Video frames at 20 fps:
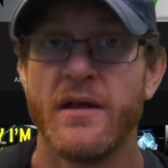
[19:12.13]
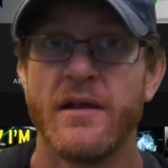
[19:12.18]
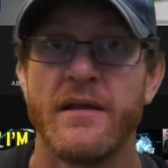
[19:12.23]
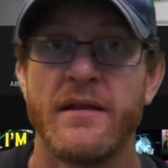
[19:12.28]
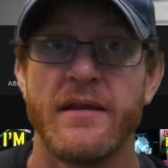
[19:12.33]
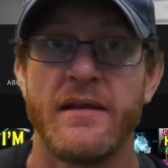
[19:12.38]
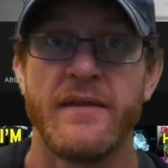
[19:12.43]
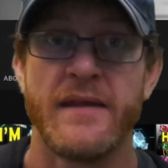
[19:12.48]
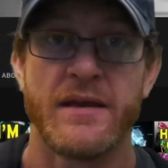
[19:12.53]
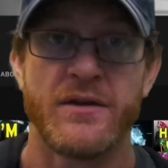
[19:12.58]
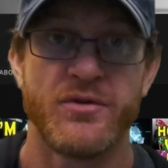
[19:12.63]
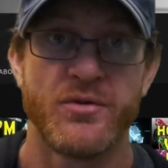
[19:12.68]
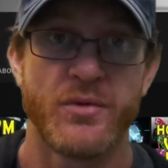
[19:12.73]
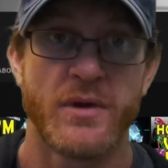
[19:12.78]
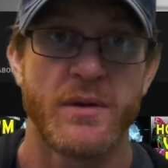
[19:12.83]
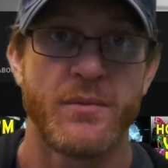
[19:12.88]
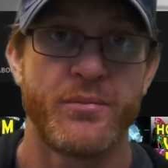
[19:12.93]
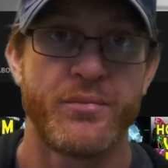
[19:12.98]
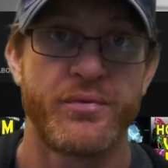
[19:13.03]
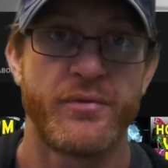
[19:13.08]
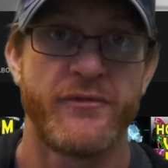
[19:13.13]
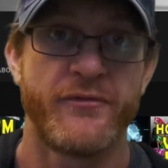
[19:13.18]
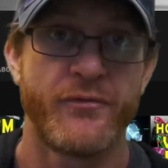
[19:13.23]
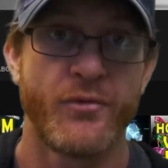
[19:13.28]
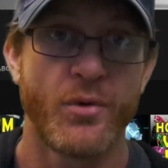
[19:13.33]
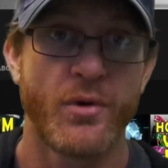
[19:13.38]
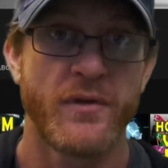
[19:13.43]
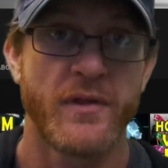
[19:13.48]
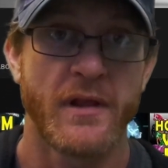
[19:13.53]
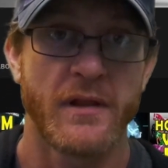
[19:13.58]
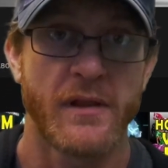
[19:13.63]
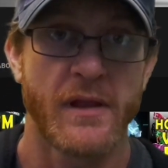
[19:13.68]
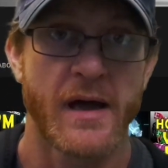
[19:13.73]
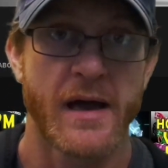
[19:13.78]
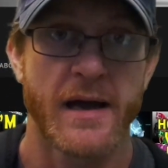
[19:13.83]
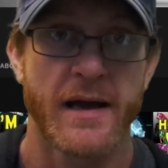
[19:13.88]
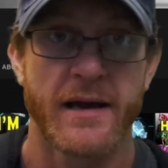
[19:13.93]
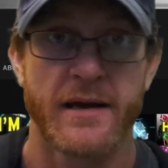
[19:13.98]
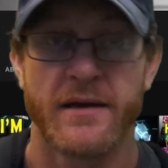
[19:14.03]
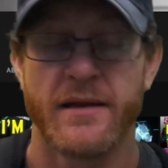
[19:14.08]
and they do it before the
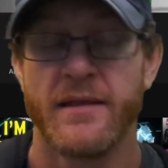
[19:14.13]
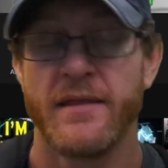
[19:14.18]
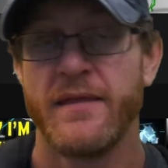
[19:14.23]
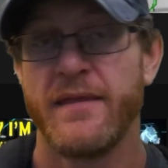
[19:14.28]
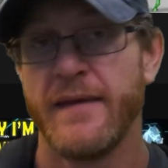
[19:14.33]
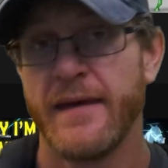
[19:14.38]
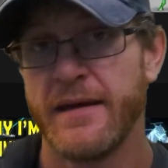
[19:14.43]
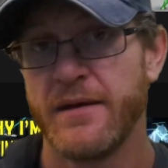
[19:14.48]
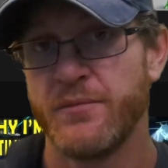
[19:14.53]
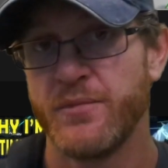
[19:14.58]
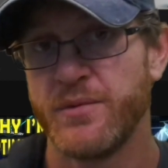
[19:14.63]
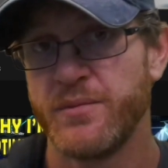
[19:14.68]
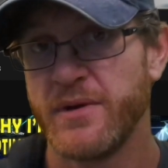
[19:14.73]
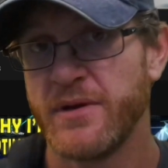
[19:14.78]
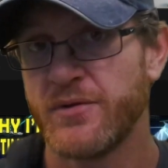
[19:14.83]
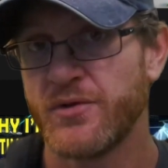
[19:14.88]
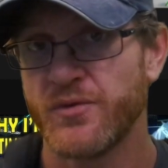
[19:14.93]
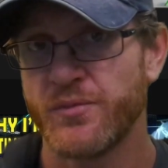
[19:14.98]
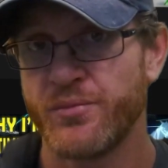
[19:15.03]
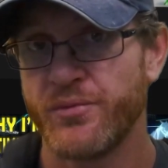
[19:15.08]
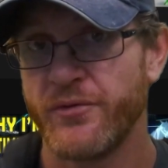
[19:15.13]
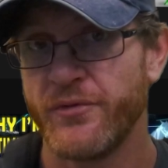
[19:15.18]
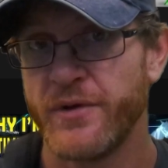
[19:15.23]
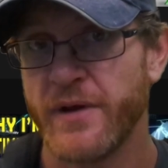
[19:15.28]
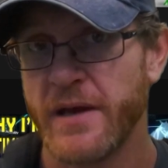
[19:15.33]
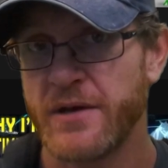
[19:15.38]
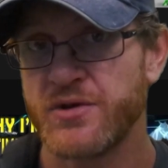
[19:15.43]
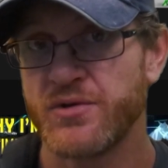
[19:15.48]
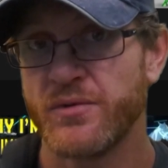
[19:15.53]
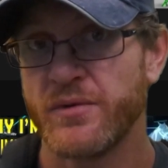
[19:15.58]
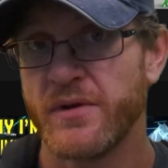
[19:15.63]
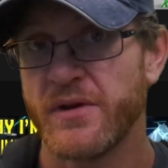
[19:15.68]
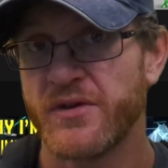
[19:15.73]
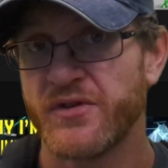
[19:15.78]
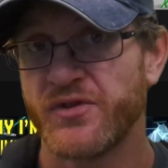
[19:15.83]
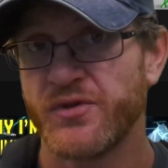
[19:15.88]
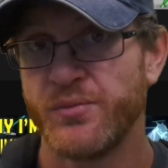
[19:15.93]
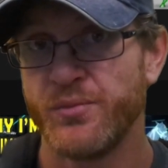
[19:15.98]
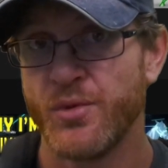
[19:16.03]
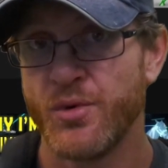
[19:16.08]
line, then it would be potentially a
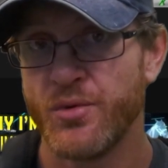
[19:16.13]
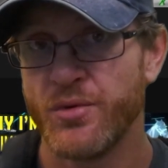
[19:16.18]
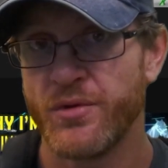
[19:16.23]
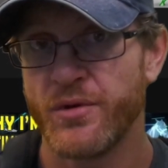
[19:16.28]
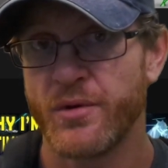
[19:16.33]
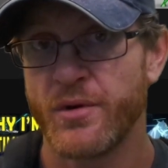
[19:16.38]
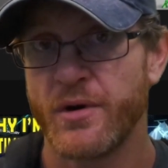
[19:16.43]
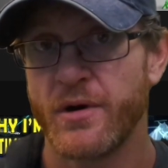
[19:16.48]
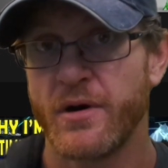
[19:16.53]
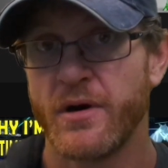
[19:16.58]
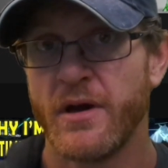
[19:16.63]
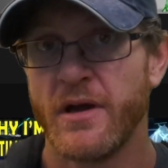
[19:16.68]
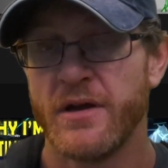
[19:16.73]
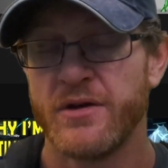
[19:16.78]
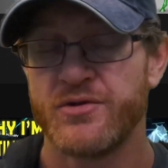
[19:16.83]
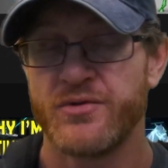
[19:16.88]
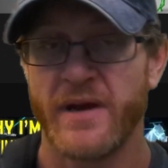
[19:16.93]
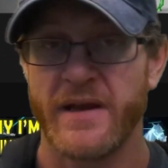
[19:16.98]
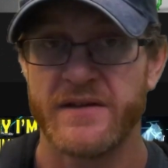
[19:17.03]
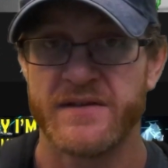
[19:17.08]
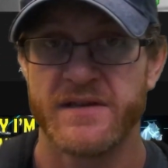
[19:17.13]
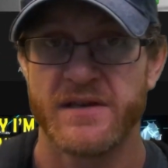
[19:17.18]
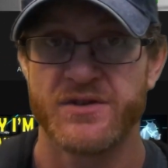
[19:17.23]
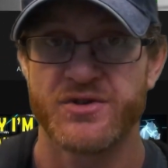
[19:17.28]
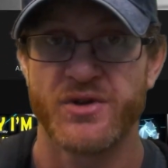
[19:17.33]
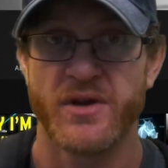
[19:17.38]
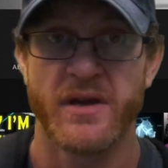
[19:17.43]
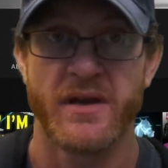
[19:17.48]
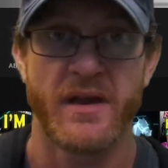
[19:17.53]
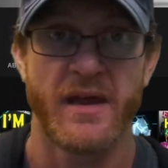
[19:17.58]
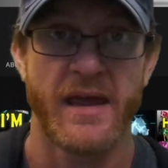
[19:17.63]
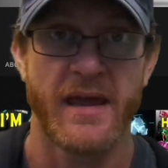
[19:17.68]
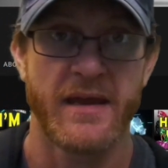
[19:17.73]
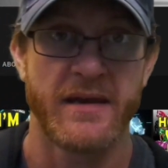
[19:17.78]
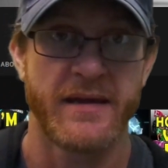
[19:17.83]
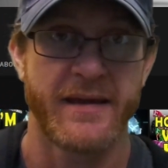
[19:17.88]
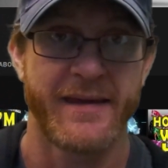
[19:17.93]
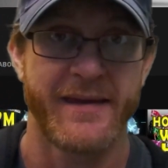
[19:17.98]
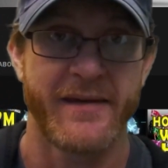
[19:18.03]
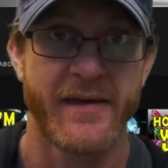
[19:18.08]
smoother transition and
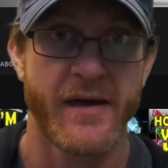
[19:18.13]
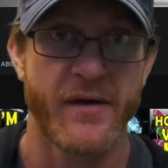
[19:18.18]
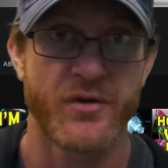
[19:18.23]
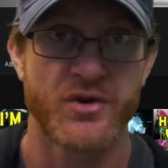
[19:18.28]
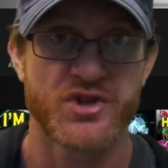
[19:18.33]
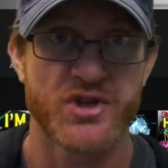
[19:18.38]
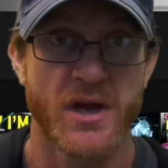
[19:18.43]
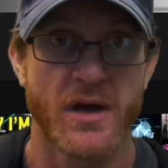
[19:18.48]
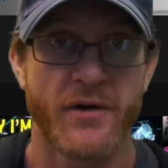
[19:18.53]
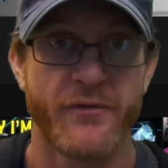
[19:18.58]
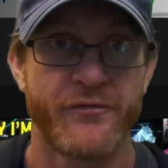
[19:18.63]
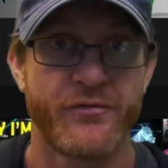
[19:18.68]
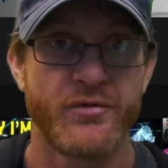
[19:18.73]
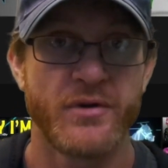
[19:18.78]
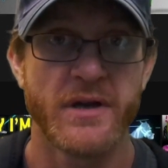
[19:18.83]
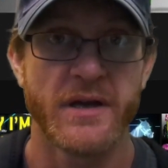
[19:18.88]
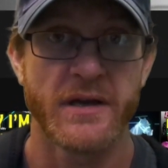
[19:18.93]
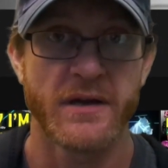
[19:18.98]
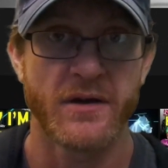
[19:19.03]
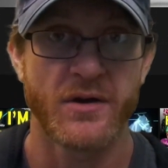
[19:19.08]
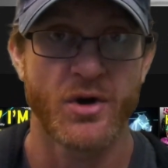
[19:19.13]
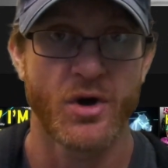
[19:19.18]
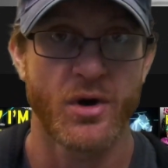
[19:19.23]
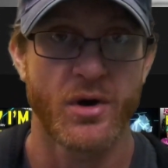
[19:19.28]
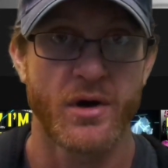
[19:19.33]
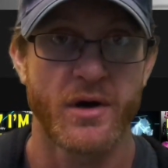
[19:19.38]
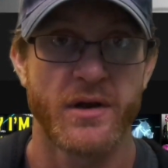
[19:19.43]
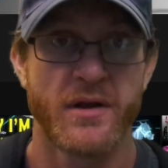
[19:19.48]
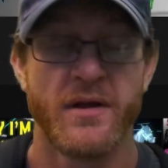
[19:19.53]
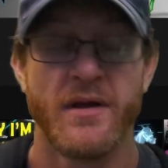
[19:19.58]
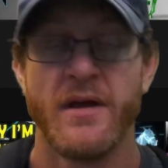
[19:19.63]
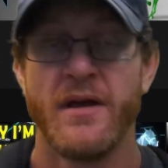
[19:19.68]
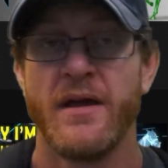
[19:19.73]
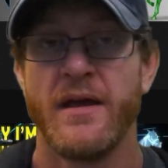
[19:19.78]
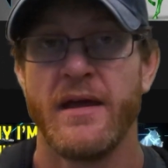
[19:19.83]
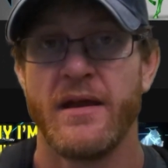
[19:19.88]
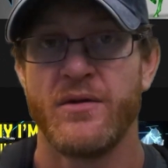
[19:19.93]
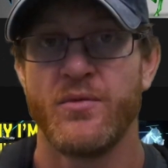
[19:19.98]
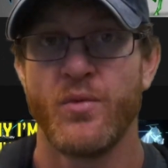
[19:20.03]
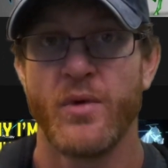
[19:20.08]
a get out of jail free card,
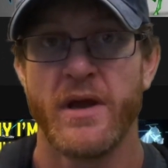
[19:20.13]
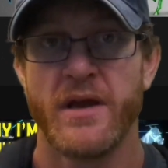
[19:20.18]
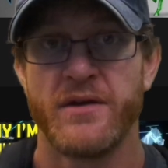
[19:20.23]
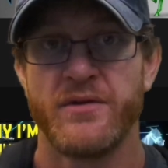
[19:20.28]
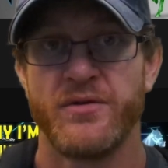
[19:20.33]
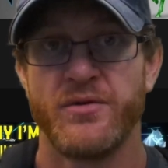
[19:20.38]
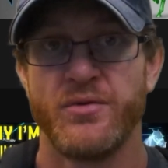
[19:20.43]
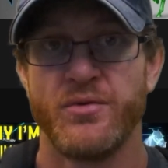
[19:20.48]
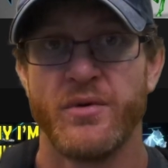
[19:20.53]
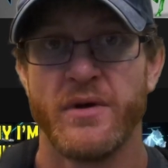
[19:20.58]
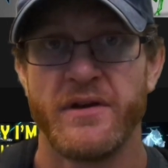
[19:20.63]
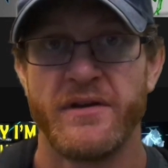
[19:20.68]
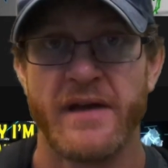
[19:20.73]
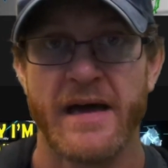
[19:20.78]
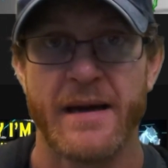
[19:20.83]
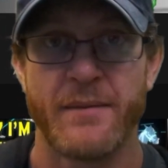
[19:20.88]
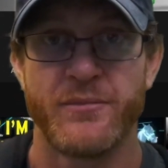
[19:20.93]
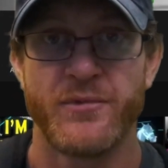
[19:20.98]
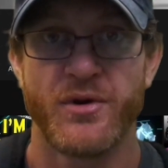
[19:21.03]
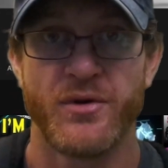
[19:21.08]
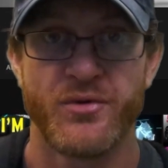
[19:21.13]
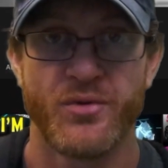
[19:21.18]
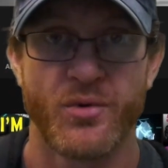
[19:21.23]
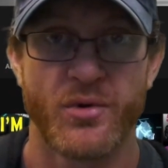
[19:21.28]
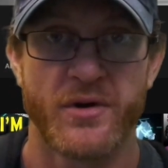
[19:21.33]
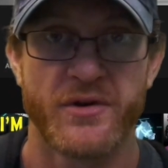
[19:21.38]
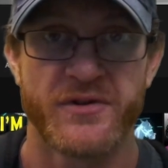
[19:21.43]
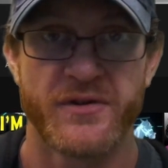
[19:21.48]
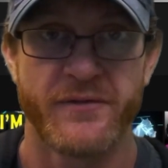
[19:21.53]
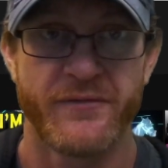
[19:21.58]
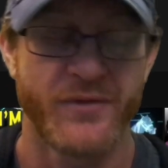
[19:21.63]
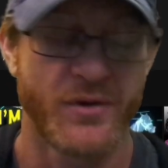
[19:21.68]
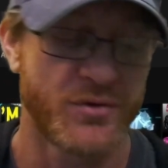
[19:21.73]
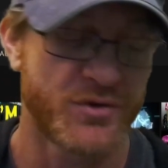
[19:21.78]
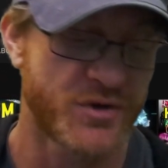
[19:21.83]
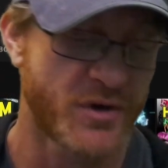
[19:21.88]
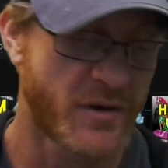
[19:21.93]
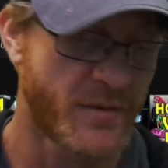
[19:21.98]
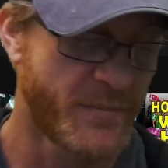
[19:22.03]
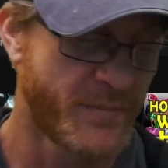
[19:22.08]
and a way to adapt towards the
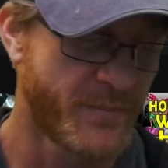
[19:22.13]
future.